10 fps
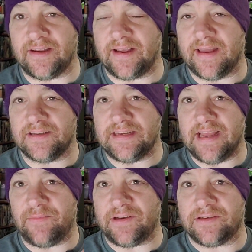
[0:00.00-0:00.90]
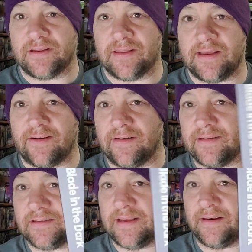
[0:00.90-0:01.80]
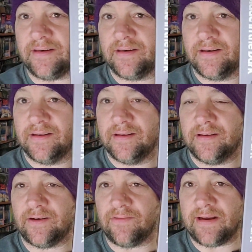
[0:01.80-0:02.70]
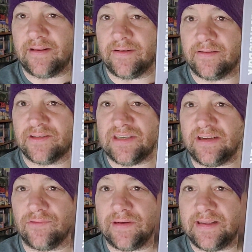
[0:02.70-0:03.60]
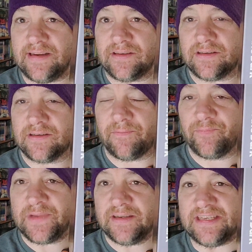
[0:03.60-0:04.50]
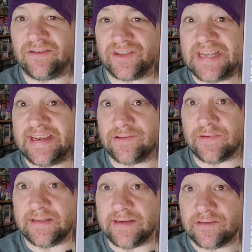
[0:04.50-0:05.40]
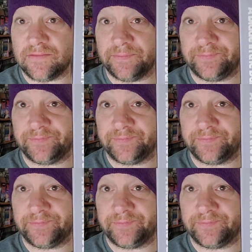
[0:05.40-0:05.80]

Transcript: You can kind of see how much thicker it is than a regular single-sized release.